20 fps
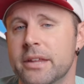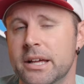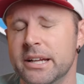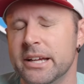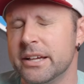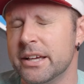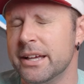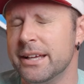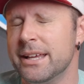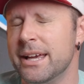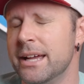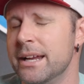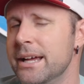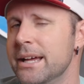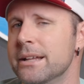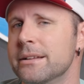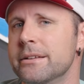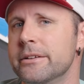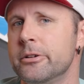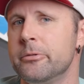Then it can get
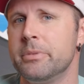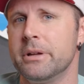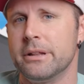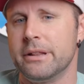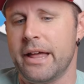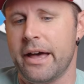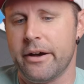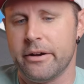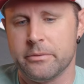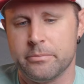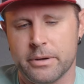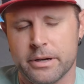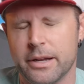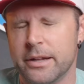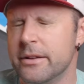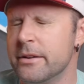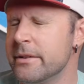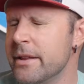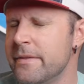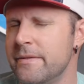a little bit loud, but
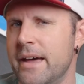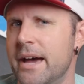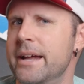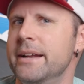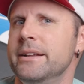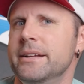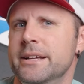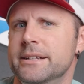other than that,